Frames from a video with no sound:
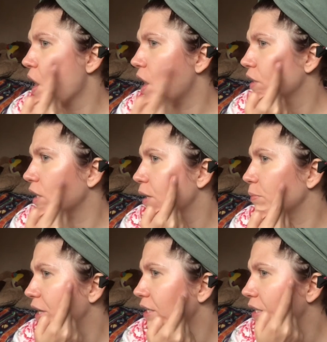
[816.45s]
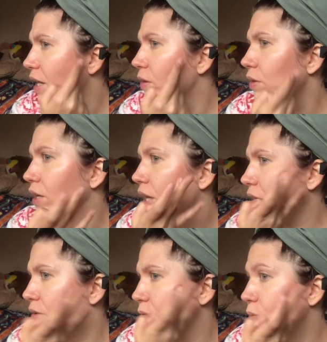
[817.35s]
And then I blend it out
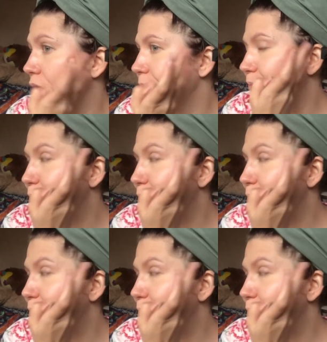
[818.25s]
again. Well,